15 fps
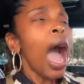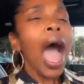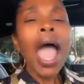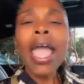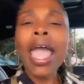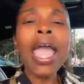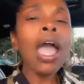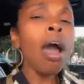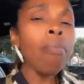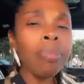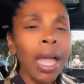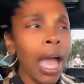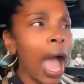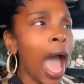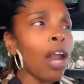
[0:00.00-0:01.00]
I
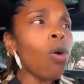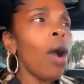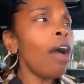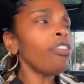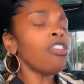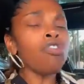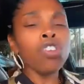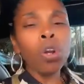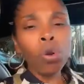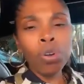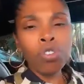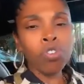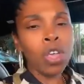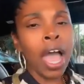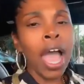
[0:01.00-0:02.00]
am that. I don't have to sit on
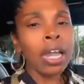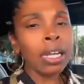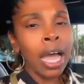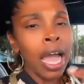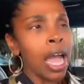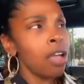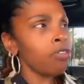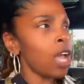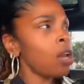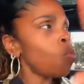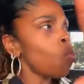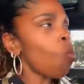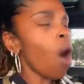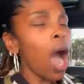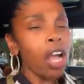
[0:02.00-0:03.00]
the sidelines
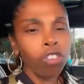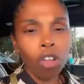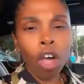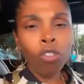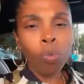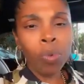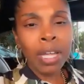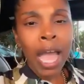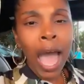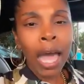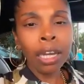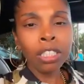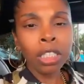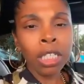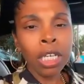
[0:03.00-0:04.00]
and watch other
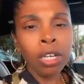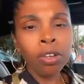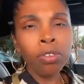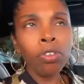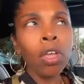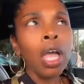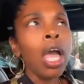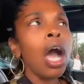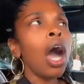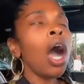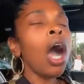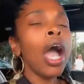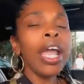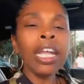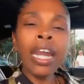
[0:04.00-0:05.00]
realities
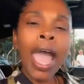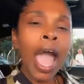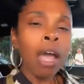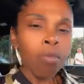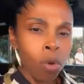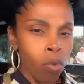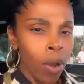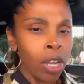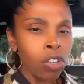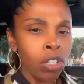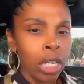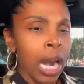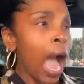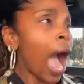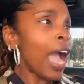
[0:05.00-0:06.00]
in
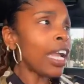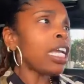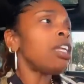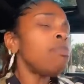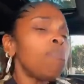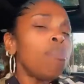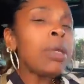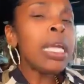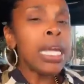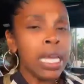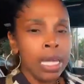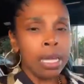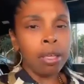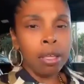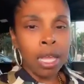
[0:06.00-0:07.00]
admiration. I can
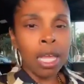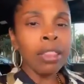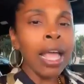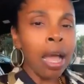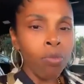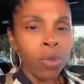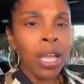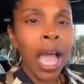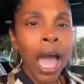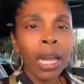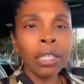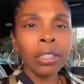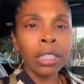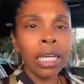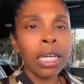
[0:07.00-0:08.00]
be in that
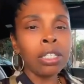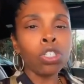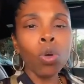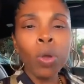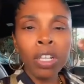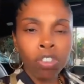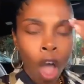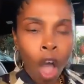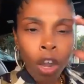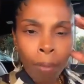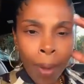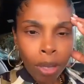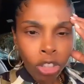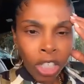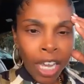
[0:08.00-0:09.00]
reality. So it's
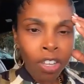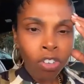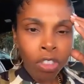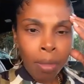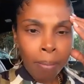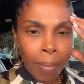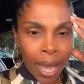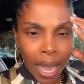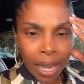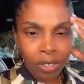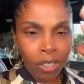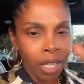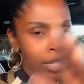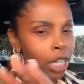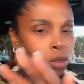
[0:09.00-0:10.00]
all about changing the
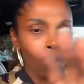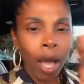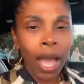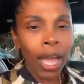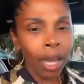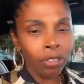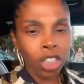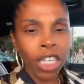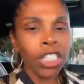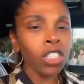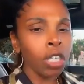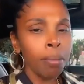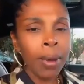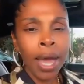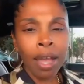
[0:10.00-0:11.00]
mindset. That's why I have
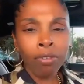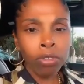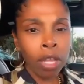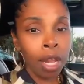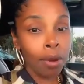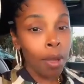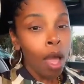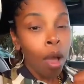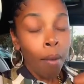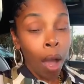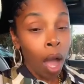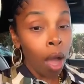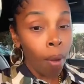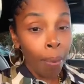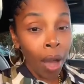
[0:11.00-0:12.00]
Changing the Mindset
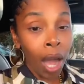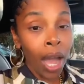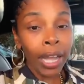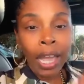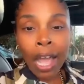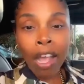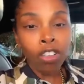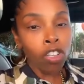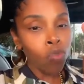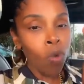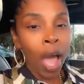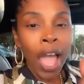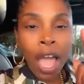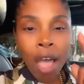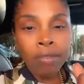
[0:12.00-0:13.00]
podcast. That's
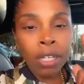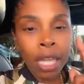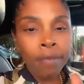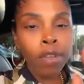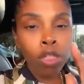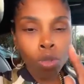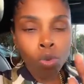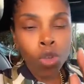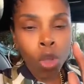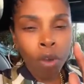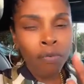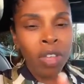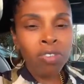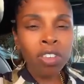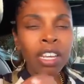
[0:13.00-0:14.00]
why I have Living Through
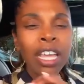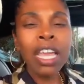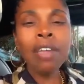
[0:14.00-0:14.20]
Your Vision.